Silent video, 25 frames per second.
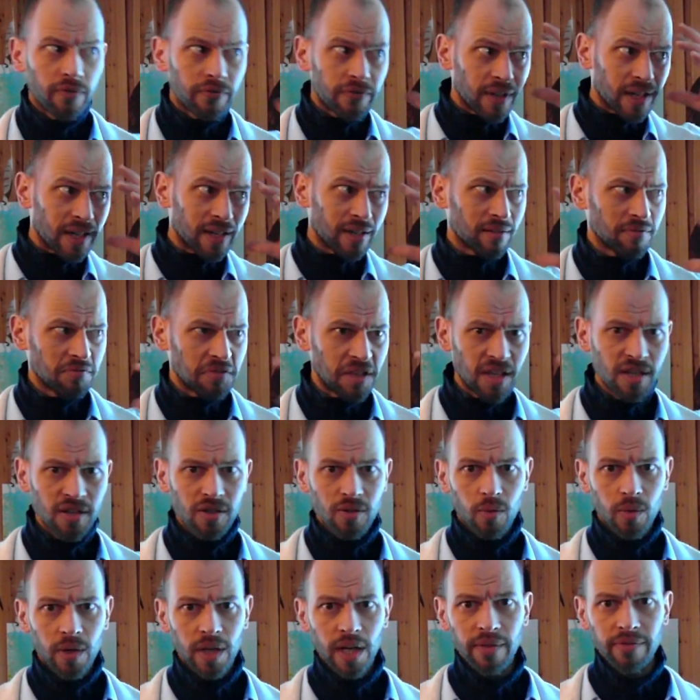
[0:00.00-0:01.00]
feeling dizzy
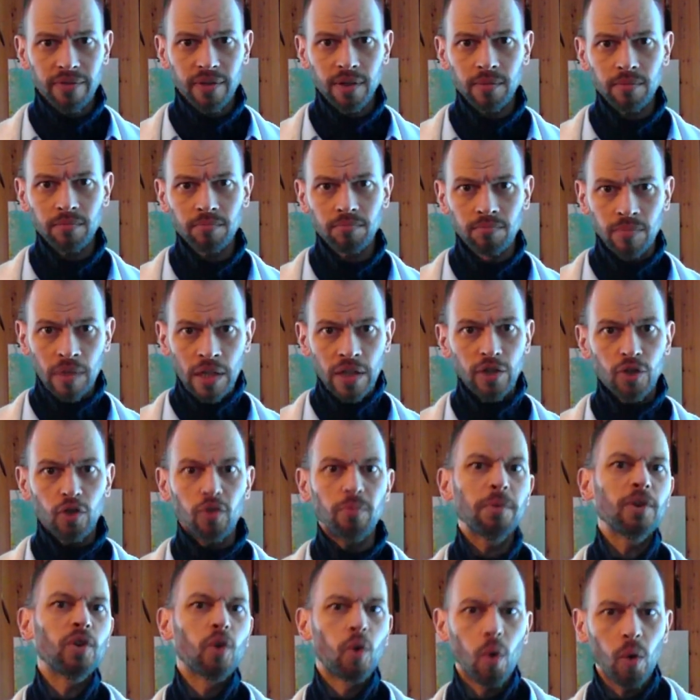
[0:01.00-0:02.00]
or whatever,
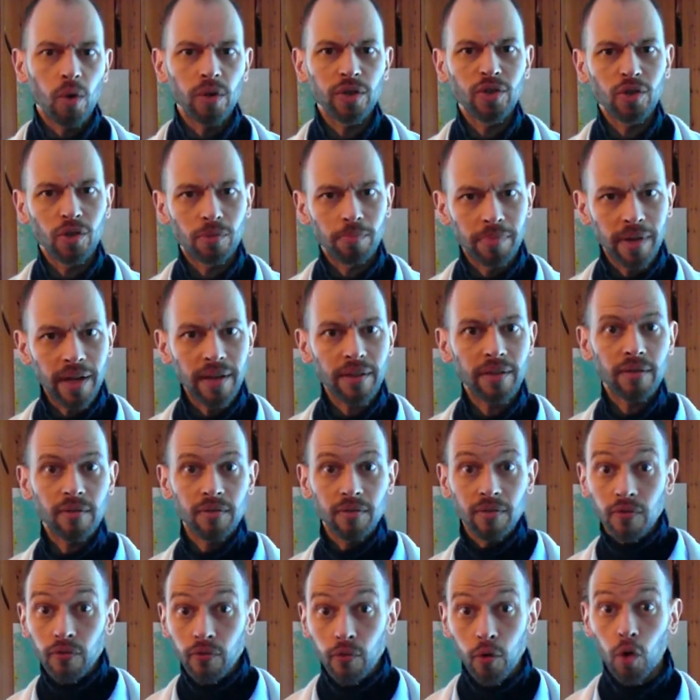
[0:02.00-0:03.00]
you've been holding your breath
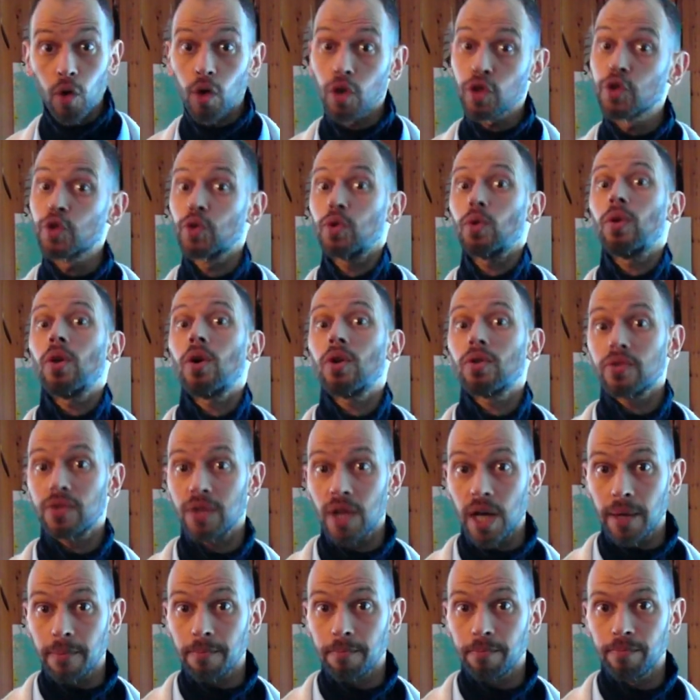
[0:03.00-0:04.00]
for a too long
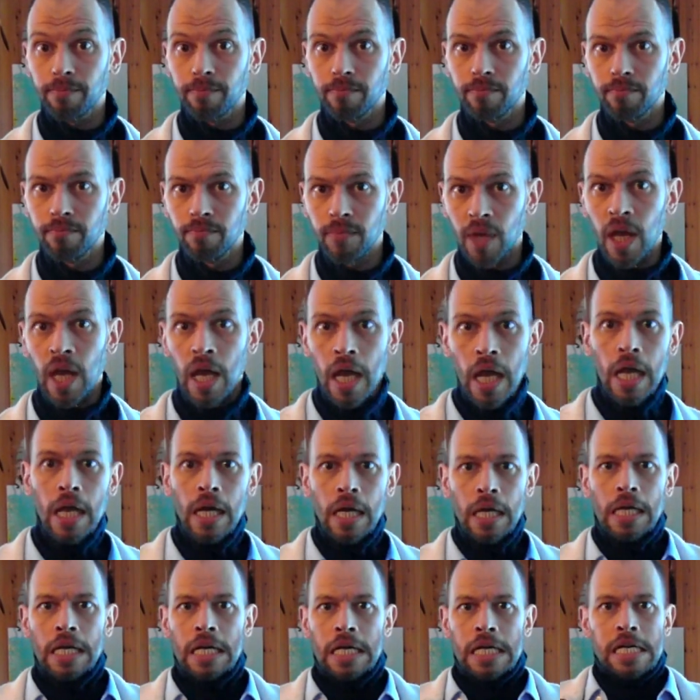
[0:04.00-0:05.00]
time,
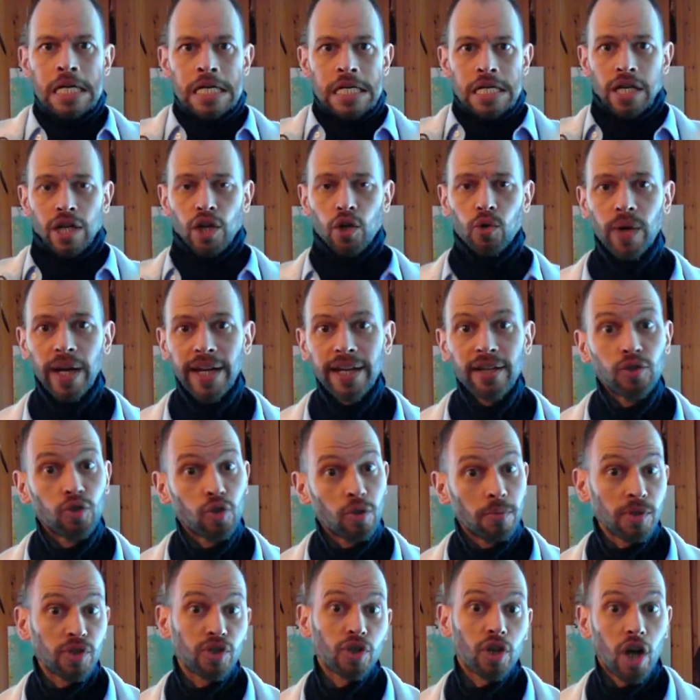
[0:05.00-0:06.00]
creating too
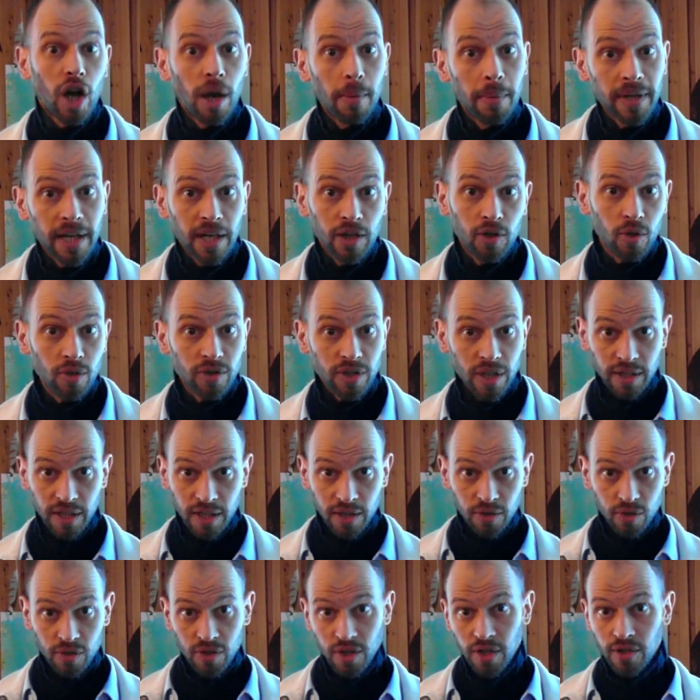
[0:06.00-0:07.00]
much carbon dioxide in
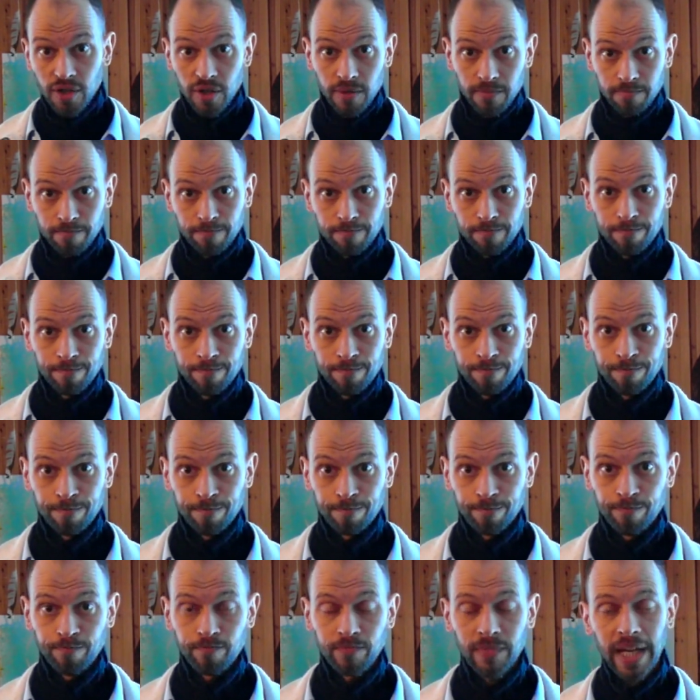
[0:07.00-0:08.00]
your system.
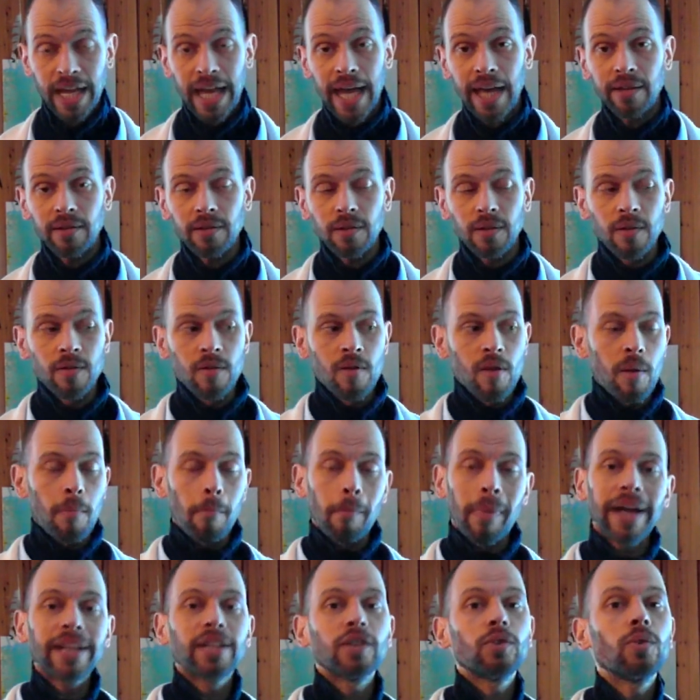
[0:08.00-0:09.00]
And
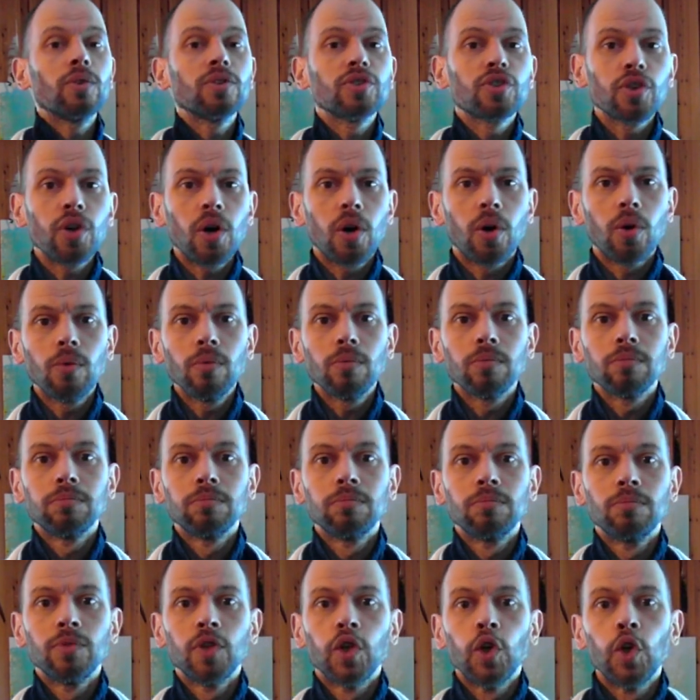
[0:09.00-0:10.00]
by doing so,
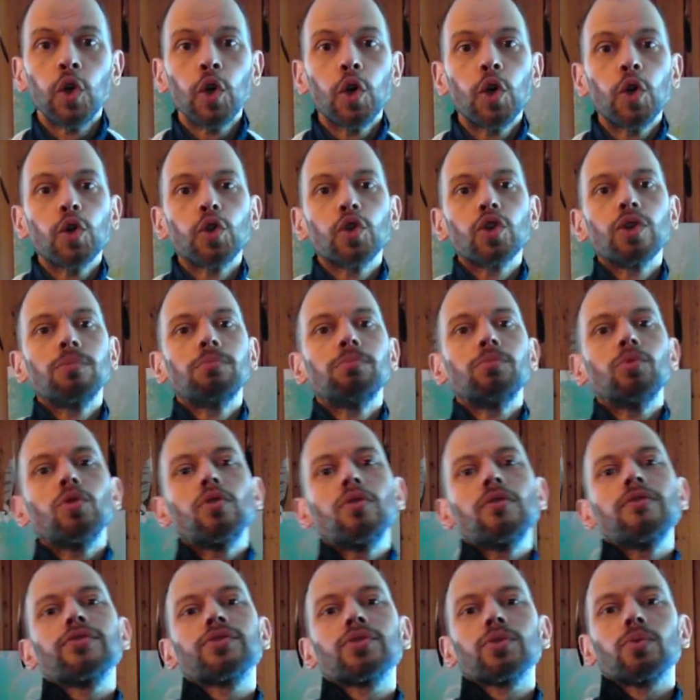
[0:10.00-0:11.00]
you
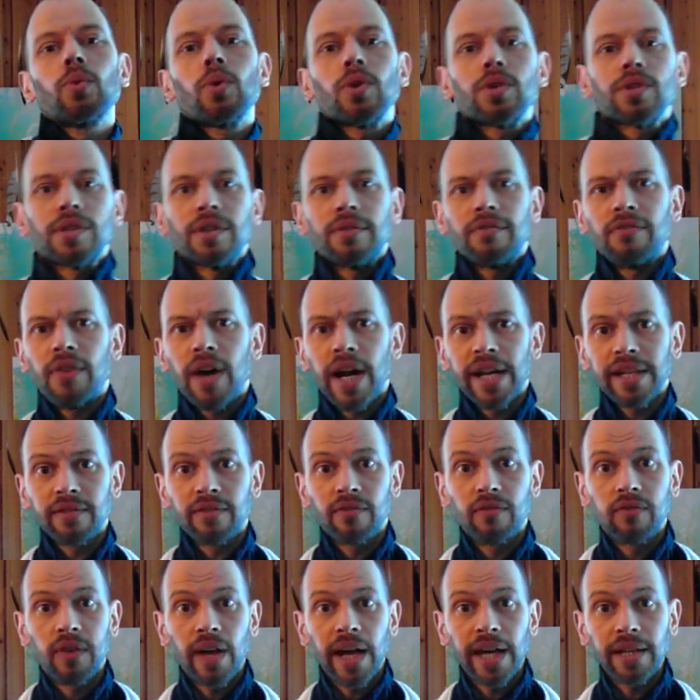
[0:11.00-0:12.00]
move towards a fight
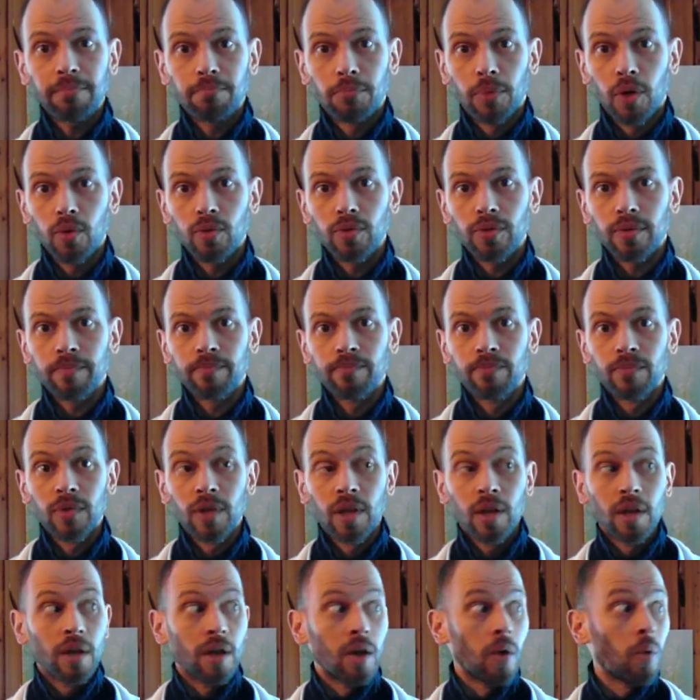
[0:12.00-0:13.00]
and flight mode
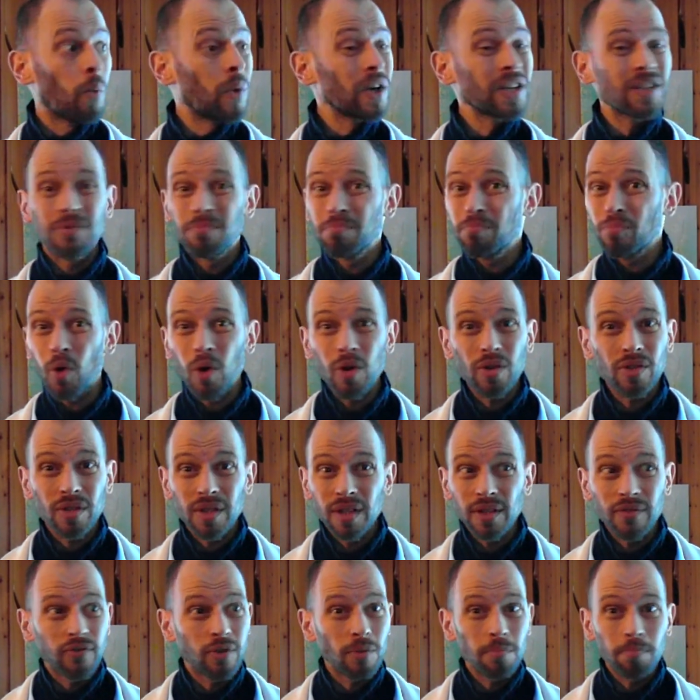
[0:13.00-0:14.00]
which
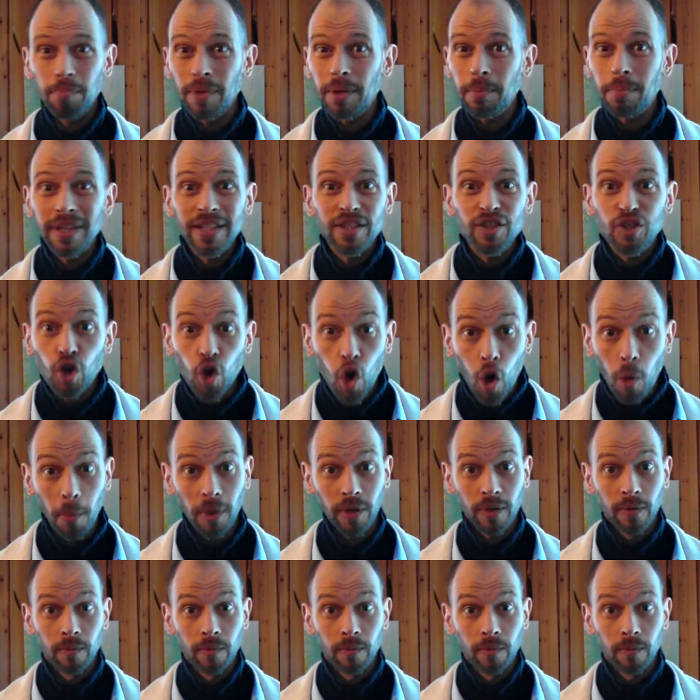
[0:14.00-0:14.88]
mostly for people is common.